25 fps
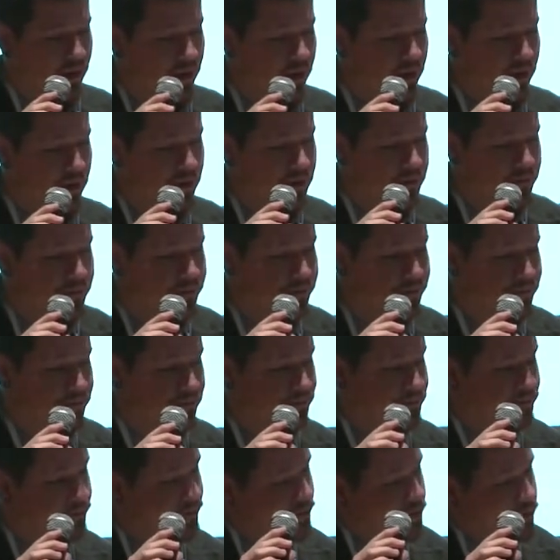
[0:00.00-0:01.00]

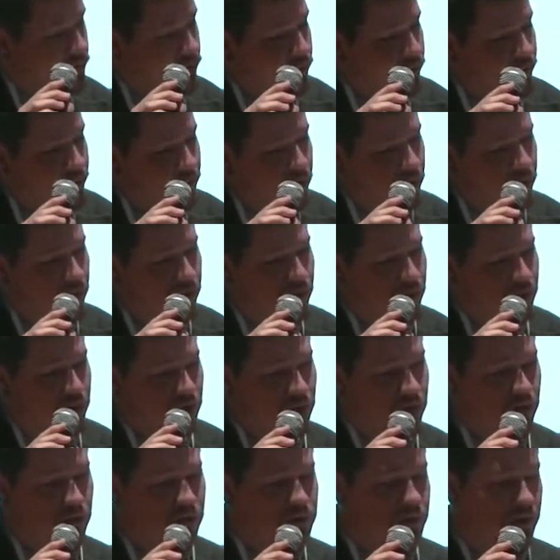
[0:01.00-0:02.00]
So if the current
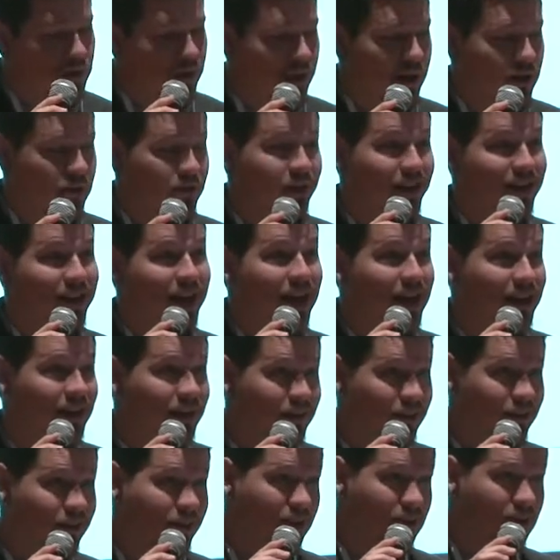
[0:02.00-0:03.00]
user account can
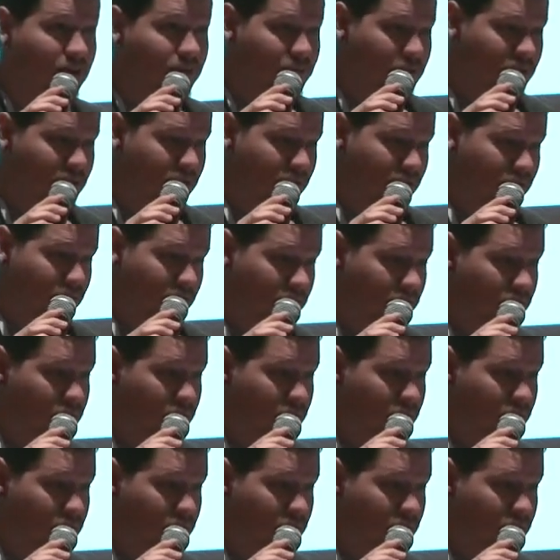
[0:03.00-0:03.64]
edit themes,